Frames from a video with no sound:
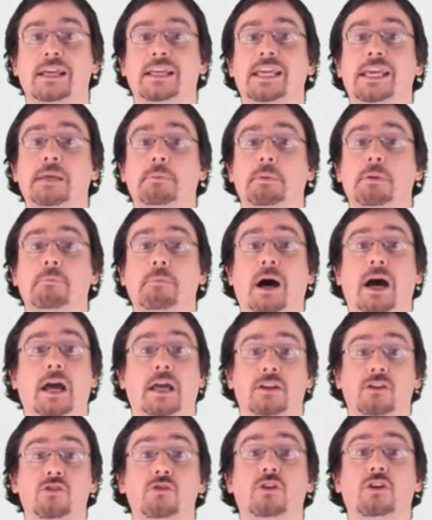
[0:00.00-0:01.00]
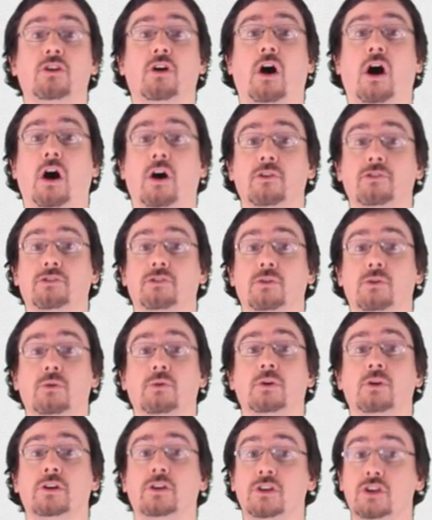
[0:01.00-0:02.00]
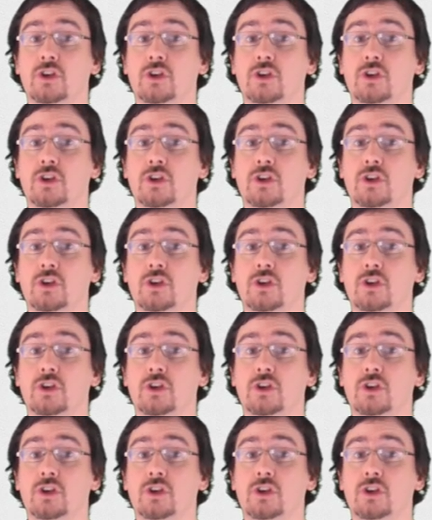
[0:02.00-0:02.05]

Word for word: Keep in mind, you can also